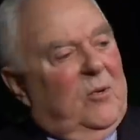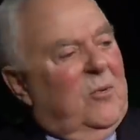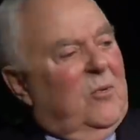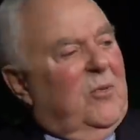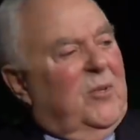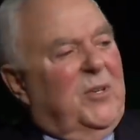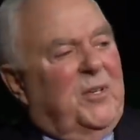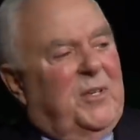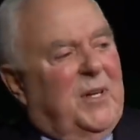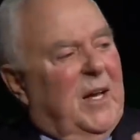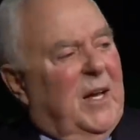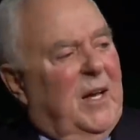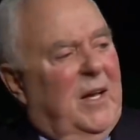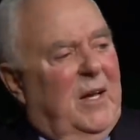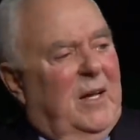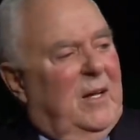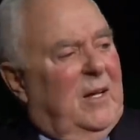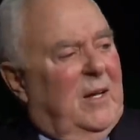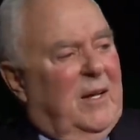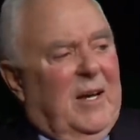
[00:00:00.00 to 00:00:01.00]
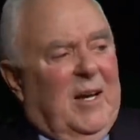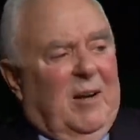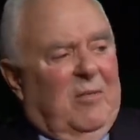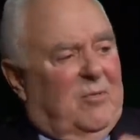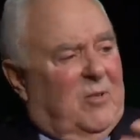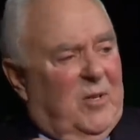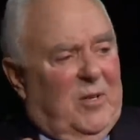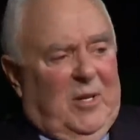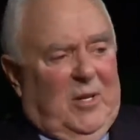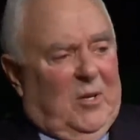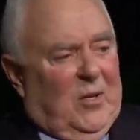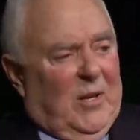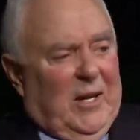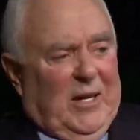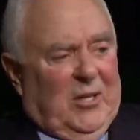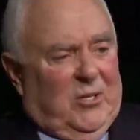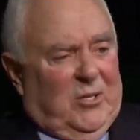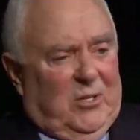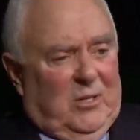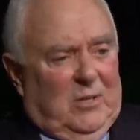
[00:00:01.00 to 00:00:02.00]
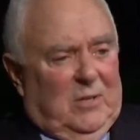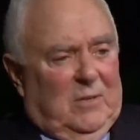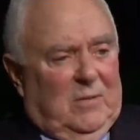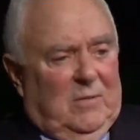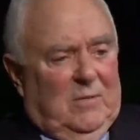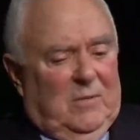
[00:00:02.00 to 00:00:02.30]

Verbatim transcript: The day after the election,